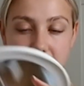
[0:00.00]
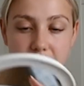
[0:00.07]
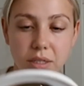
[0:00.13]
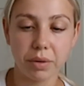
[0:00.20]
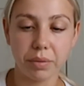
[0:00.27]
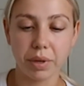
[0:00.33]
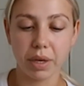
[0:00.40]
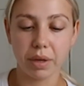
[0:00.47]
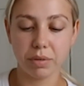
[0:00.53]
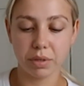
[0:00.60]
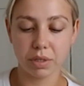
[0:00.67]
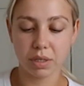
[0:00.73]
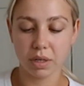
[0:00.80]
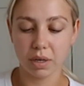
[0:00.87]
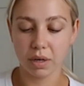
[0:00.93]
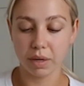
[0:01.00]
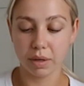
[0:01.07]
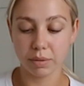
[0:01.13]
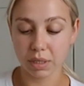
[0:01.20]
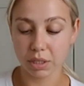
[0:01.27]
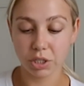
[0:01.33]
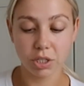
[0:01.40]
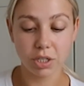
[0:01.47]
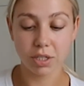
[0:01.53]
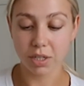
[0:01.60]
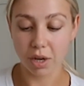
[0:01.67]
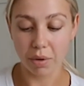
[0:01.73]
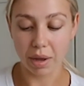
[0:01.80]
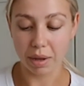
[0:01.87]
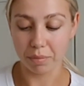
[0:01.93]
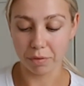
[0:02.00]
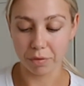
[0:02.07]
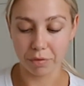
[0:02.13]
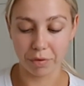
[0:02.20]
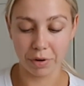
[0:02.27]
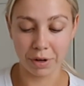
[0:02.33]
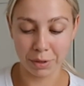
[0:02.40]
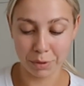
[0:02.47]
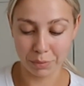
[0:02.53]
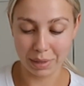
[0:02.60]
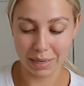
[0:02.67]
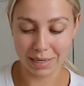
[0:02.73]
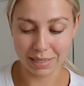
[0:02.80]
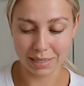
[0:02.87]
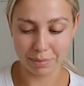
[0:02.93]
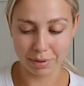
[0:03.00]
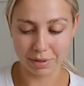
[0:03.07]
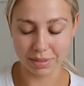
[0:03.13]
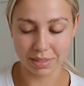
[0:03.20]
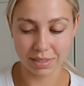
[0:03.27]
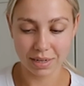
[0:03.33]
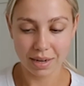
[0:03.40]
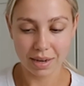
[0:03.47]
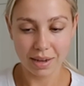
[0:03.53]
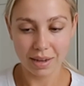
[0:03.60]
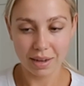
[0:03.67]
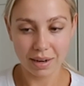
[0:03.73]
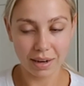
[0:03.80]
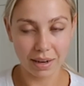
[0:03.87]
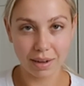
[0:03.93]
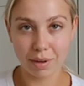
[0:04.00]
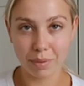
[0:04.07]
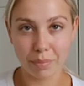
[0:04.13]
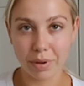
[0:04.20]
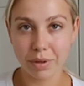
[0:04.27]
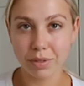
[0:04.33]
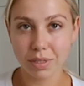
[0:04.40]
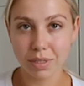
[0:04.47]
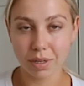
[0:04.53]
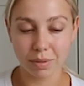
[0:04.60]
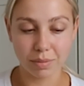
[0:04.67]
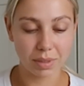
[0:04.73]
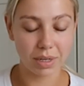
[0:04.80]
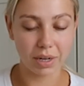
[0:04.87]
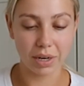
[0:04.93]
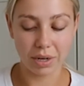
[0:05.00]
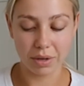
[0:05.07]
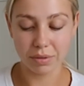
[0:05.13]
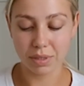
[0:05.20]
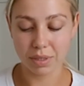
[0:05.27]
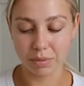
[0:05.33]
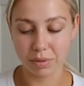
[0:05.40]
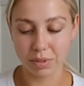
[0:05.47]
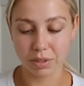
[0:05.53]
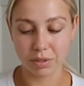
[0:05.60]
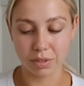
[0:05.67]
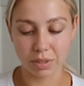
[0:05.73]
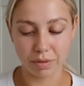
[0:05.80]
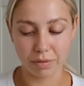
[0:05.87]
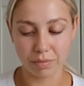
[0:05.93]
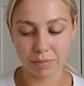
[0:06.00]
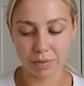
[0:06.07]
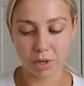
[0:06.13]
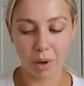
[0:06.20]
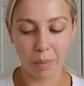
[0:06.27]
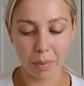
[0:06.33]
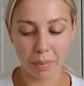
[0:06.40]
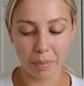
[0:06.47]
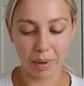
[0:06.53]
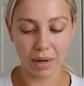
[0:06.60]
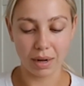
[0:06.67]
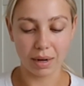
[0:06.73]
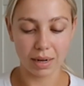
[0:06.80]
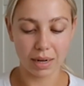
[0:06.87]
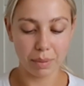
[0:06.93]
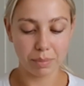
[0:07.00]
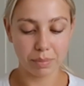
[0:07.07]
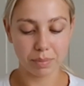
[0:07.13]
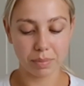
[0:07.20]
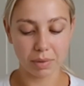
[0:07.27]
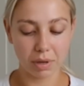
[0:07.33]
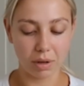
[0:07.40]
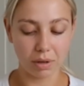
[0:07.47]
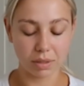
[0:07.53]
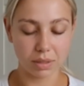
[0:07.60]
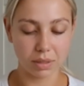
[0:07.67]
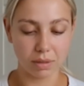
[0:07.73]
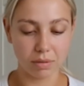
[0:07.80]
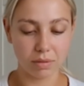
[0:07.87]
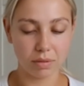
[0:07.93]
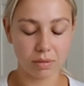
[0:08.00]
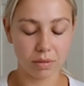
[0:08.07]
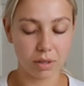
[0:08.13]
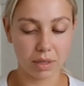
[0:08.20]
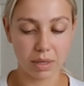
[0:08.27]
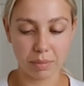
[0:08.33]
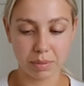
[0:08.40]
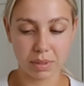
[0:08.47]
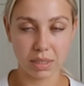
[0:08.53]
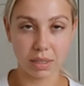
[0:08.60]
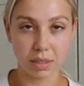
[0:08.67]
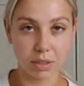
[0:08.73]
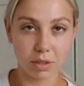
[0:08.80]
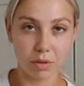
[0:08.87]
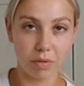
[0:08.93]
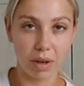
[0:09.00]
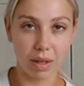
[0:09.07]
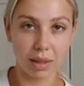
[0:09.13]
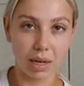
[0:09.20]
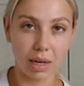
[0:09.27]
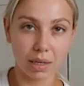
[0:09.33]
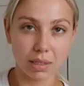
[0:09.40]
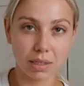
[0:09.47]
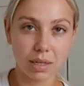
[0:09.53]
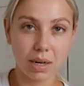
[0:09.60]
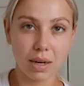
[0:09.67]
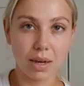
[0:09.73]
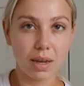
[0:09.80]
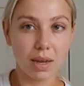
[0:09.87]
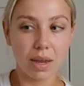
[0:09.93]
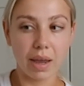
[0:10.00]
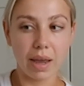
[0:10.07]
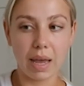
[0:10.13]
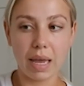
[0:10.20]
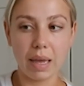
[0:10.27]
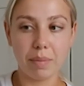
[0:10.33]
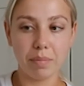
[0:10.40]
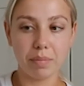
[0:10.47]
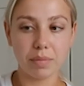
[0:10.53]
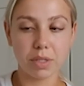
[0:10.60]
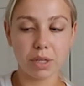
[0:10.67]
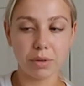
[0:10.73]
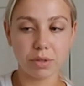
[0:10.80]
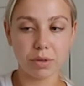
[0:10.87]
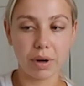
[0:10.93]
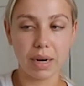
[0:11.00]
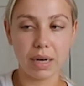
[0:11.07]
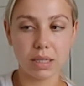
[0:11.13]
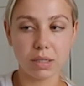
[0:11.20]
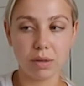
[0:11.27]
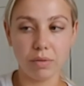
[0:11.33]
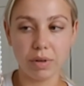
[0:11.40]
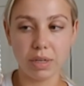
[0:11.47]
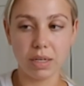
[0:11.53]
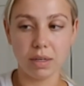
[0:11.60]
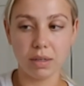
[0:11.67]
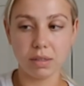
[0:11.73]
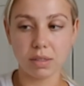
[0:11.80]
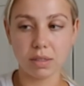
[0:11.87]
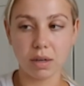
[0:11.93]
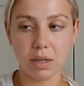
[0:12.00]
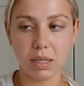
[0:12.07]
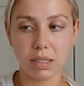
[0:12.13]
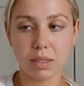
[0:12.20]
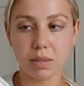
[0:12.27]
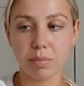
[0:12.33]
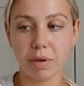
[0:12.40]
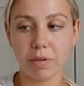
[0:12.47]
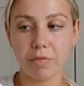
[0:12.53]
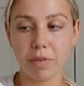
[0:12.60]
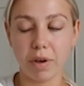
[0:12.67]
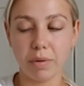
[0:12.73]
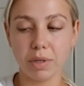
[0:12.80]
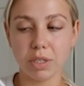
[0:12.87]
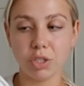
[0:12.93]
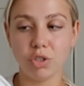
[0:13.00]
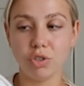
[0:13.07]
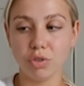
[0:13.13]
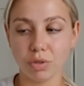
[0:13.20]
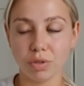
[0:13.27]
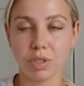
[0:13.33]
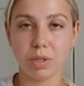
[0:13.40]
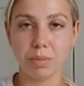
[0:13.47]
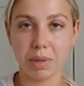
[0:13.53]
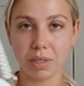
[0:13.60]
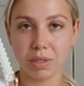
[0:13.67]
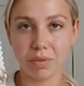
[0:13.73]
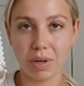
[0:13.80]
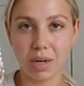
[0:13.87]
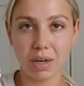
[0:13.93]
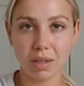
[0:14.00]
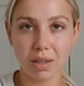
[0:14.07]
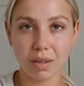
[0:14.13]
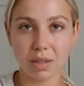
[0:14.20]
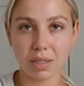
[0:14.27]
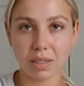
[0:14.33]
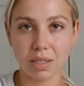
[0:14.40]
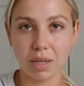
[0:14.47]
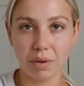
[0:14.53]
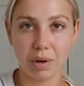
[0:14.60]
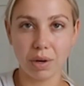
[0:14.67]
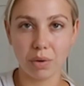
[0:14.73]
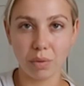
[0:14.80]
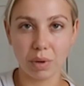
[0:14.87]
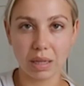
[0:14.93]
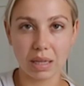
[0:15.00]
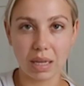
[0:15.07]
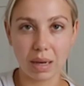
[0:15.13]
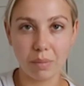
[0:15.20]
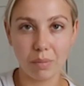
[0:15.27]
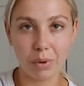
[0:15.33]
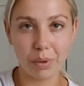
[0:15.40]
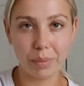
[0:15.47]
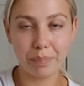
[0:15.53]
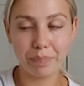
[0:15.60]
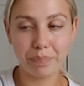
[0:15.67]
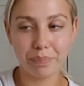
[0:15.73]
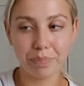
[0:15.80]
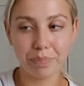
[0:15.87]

It's so cute. It was actually so helpful for the wedding day because like most of the times I used it was just to top up my like lip gloss and or lipstick and stuff like that. Um, so it was great. It's a lovely little size. My phone is just too big to fit in, but that's the only annoying thing. But